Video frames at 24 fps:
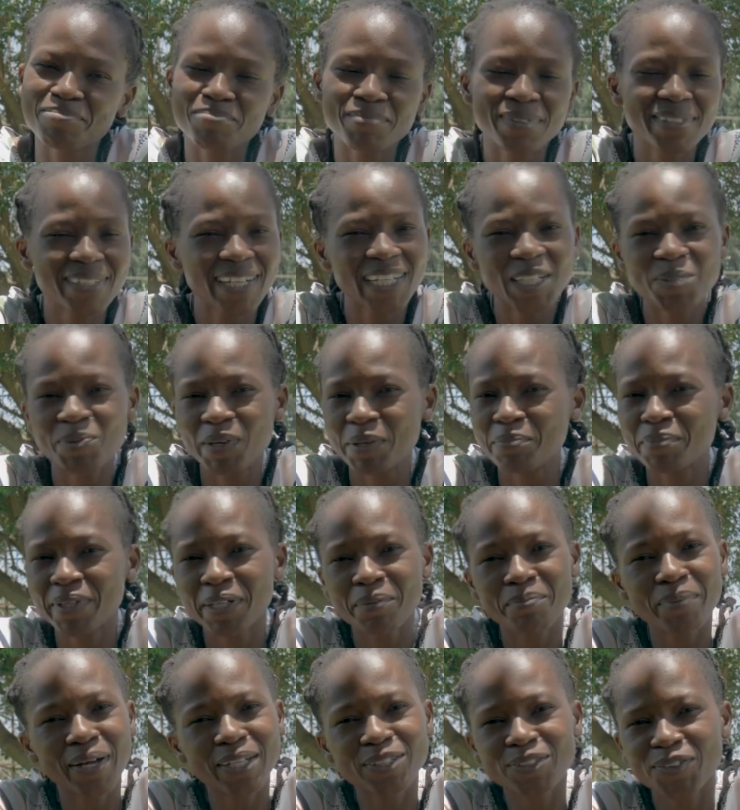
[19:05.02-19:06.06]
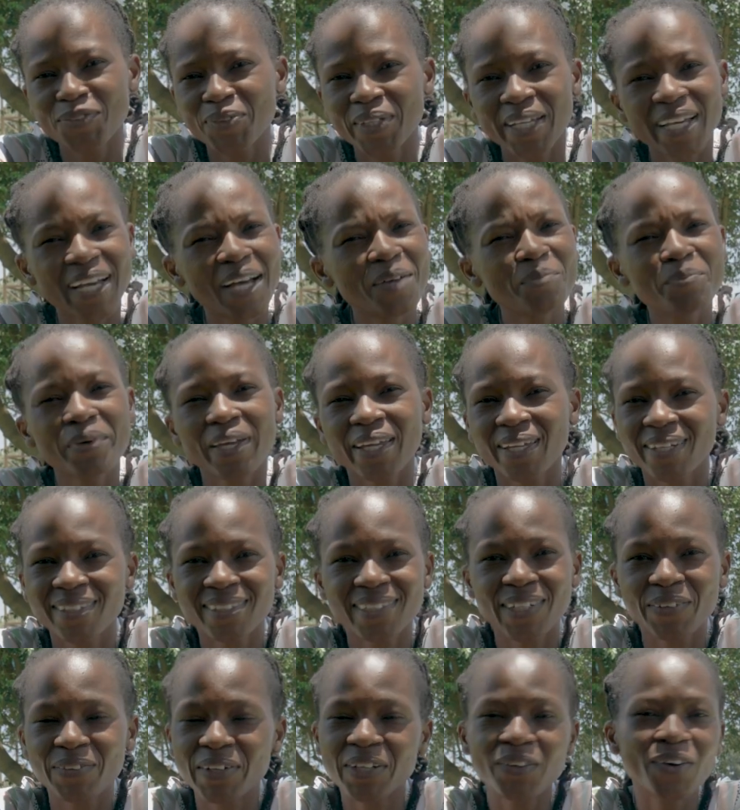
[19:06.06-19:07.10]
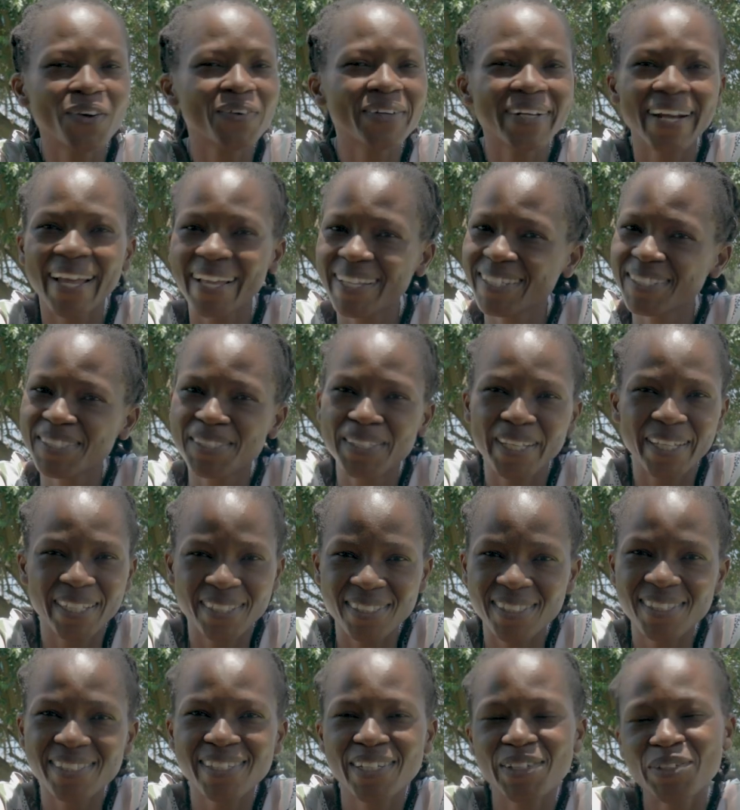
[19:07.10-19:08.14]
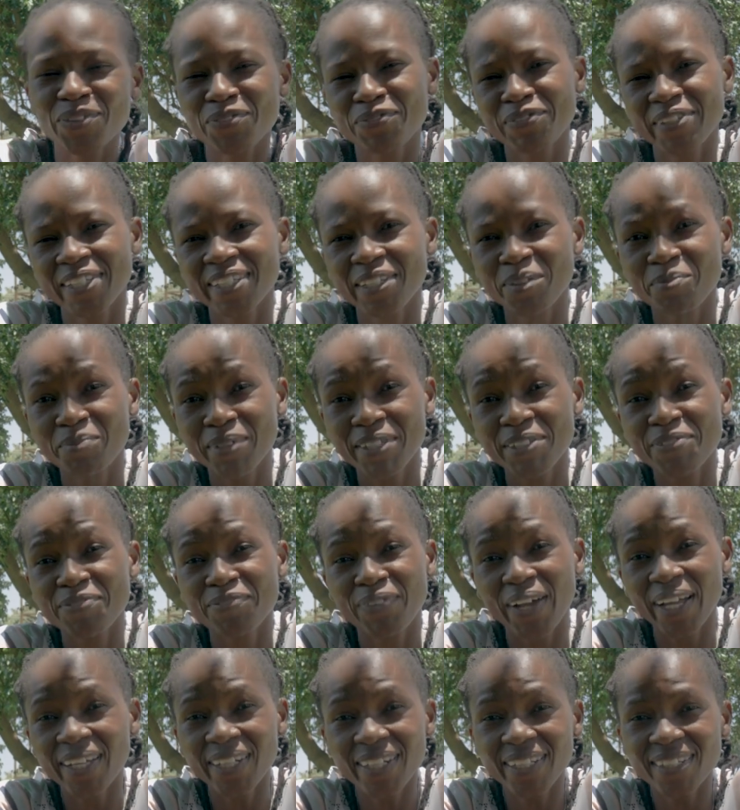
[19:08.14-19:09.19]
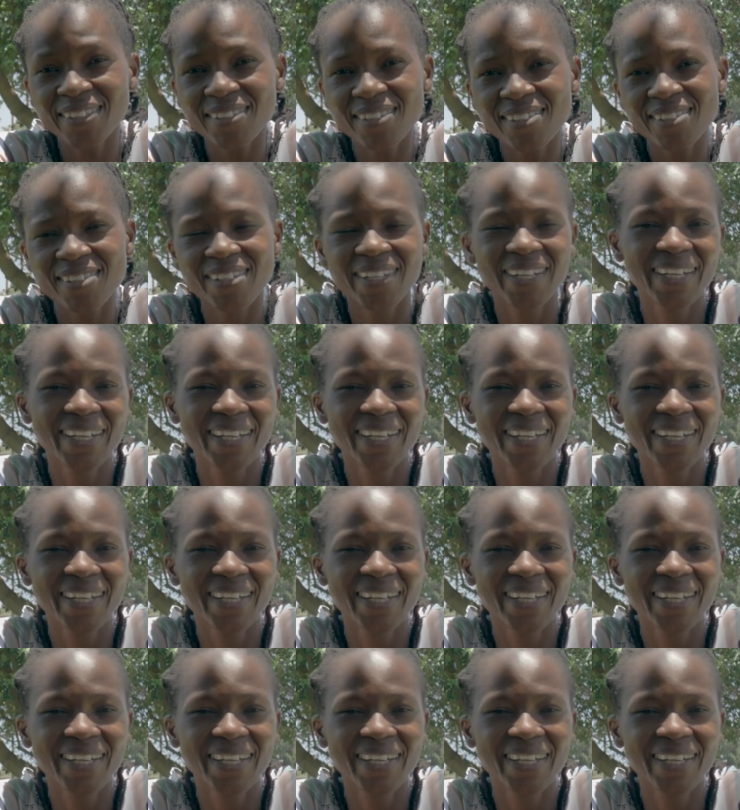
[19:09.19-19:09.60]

Start by being part of the campaign. Recognize the existence of gender-based violence.